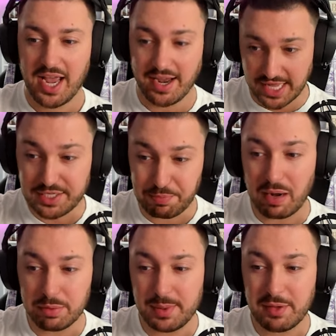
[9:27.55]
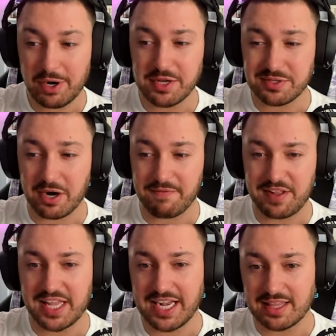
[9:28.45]
And that's probably where you start
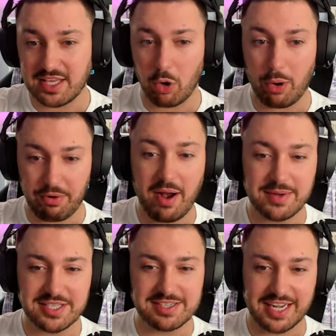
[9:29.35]
filling in the your promises.